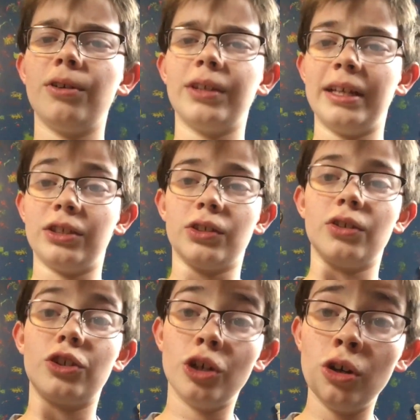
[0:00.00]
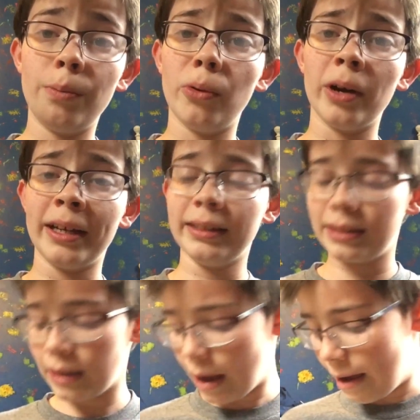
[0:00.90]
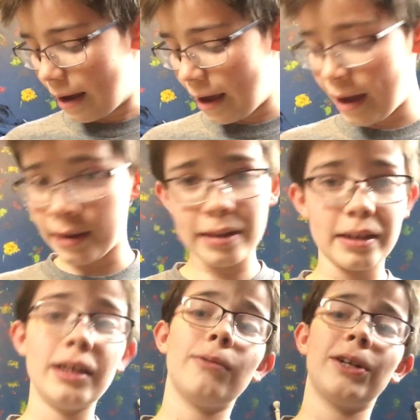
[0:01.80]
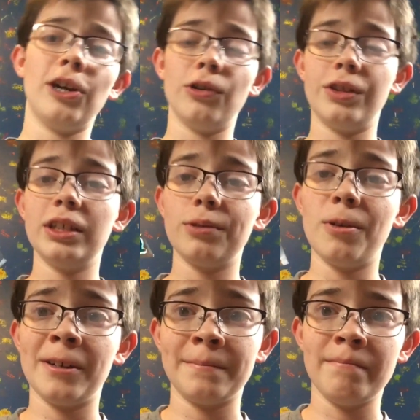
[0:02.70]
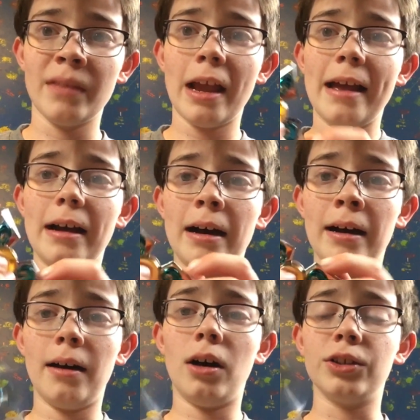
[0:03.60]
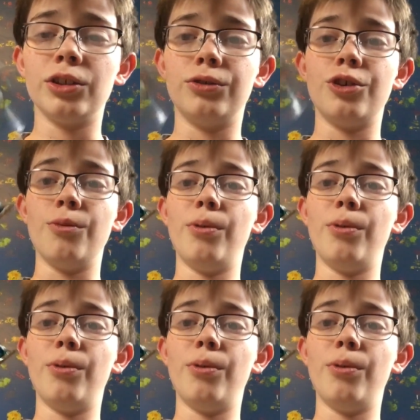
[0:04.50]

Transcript: only has 2 points. And here we go. This one, also 2